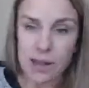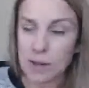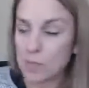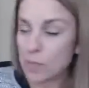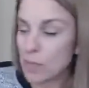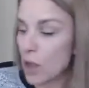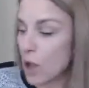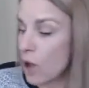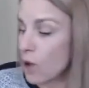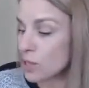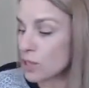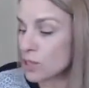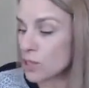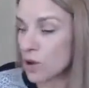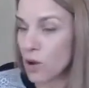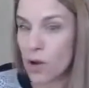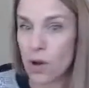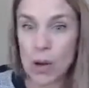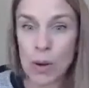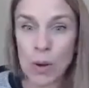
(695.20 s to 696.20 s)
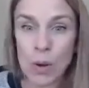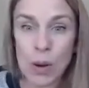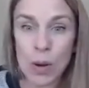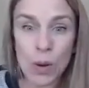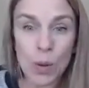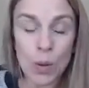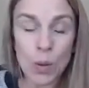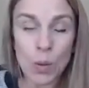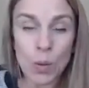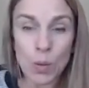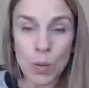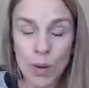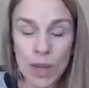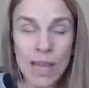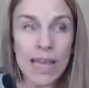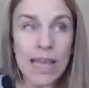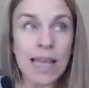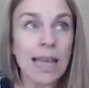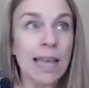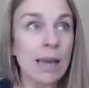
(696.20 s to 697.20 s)
Also, we
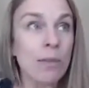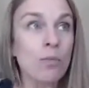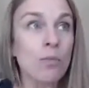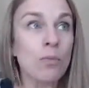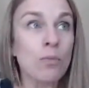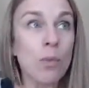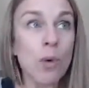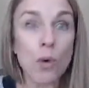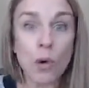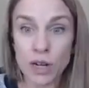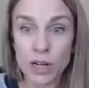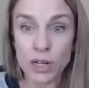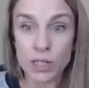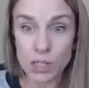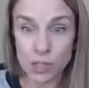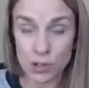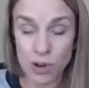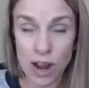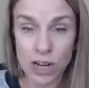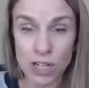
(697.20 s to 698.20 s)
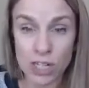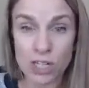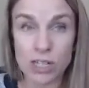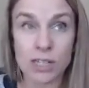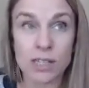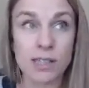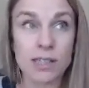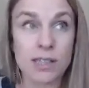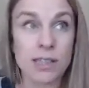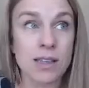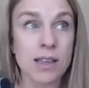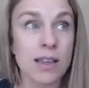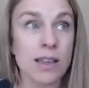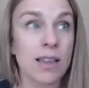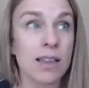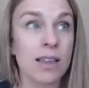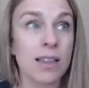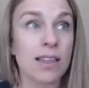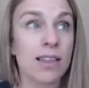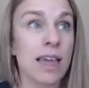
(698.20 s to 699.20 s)
get more distractions,
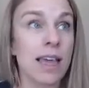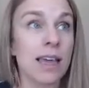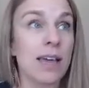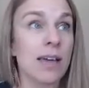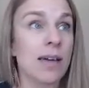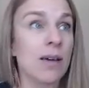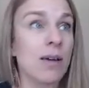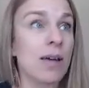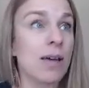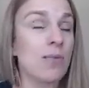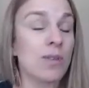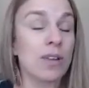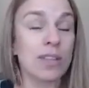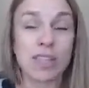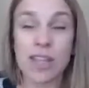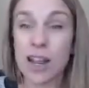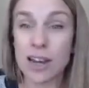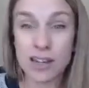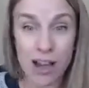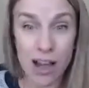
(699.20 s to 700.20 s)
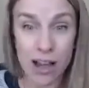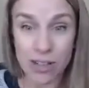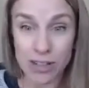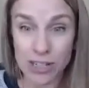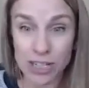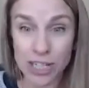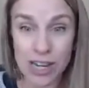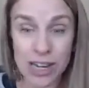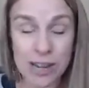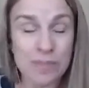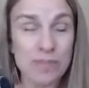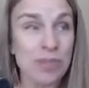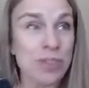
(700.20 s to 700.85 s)
like with technology.